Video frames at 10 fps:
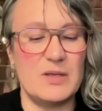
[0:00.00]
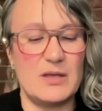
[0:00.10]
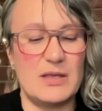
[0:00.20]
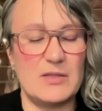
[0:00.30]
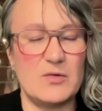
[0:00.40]

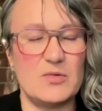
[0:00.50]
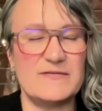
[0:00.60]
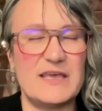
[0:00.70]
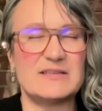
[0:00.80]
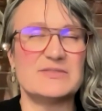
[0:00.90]
All
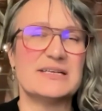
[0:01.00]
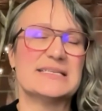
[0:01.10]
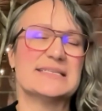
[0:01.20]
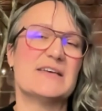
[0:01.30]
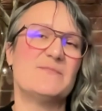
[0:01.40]
of our
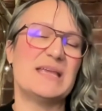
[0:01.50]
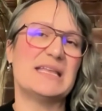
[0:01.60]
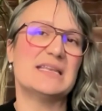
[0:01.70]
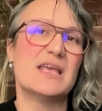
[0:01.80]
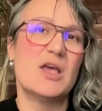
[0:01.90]
directors have
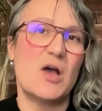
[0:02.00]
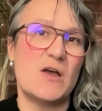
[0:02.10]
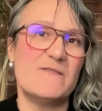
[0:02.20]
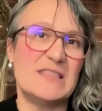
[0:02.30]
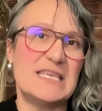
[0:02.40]
been
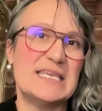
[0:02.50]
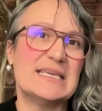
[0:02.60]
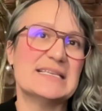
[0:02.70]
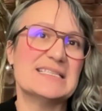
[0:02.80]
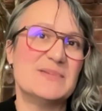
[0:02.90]
over the
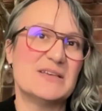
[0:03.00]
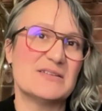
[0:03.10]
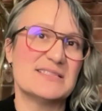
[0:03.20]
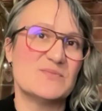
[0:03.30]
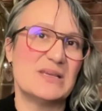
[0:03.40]
years
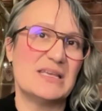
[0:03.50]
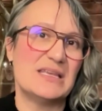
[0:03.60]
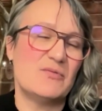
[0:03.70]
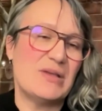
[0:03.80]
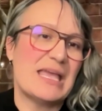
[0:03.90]
because
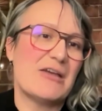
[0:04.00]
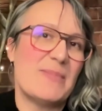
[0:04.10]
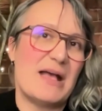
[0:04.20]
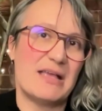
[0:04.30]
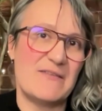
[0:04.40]
we care
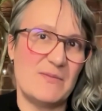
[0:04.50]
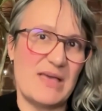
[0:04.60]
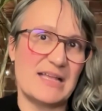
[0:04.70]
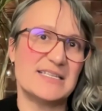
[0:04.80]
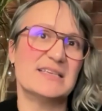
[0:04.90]
about giving
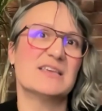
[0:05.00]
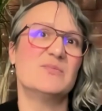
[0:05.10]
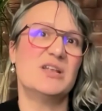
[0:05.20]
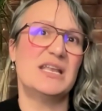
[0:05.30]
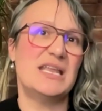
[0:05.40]
back to the
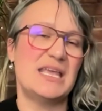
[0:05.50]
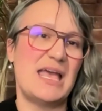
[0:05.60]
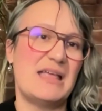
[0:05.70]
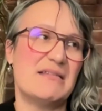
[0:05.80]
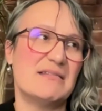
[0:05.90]
community
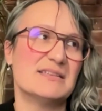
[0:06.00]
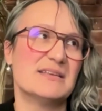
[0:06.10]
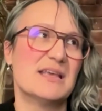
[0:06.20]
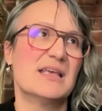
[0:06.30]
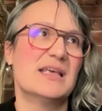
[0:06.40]
and
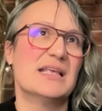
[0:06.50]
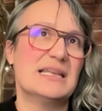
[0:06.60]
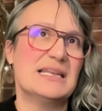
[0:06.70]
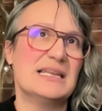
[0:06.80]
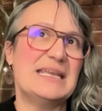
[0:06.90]

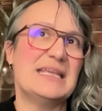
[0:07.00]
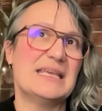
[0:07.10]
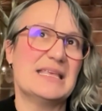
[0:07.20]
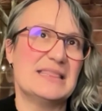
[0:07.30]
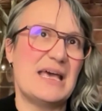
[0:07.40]

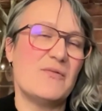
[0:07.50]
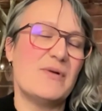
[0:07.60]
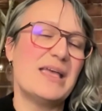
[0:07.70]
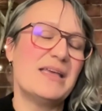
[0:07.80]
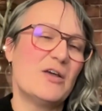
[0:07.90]
leading in that
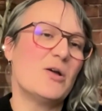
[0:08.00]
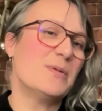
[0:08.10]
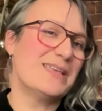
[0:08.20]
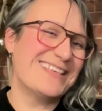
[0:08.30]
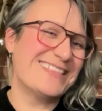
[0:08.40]
way, and
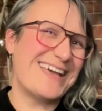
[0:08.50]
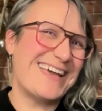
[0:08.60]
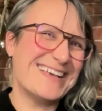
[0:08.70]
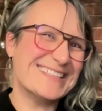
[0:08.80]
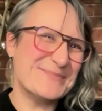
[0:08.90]
hoping that
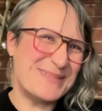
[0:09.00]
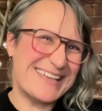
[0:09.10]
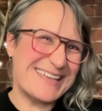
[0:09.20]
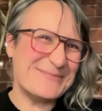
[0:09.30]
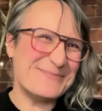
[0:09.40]
that has a
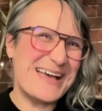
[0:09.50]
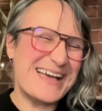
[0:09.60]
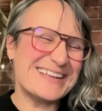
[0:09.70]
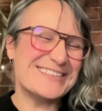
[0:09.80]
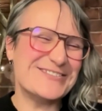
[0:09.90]
bigger
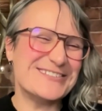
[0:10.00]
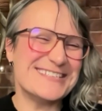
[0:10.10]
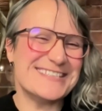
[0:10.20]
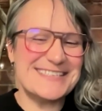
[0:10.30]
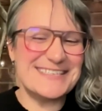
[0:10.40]
impact, not
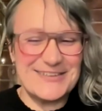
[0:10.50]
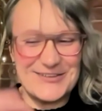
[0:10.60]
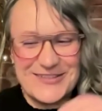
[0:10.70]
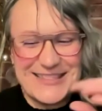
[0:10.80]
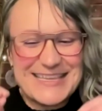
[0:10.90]
just
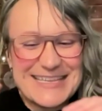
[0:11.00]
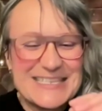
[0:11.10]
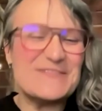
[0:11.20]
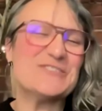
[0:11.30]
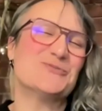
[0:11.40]
the
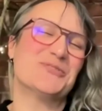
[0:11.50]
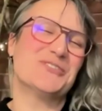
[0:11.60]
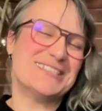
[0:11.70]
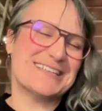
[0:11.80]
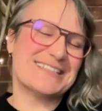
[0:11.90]
individual
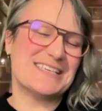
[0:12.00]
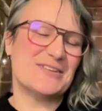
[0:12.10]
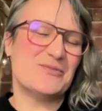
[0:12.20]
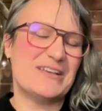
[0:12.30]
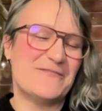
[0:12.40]
projects
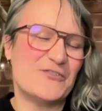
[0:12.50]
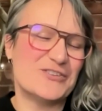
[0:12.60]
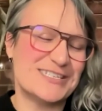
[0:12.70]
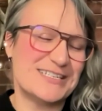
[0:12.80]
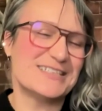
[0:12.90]
that we are
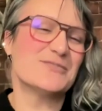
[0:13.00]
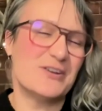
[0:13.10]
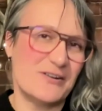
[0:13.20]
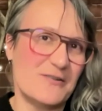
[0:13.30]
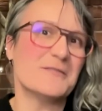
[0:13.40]
fortunate to
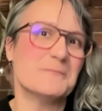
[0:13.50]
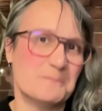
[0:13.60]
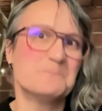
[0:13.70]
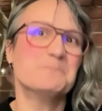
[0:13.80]
work on.